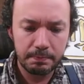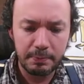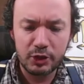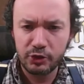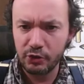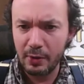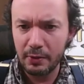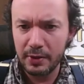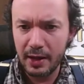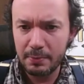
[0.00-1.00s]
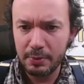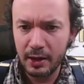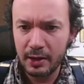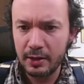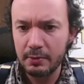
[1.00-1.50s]
measures around that
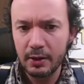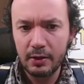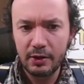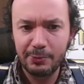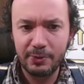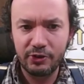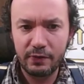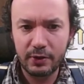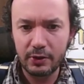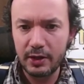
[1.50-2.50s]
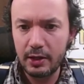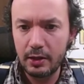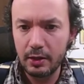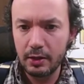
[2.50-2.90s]
by specifically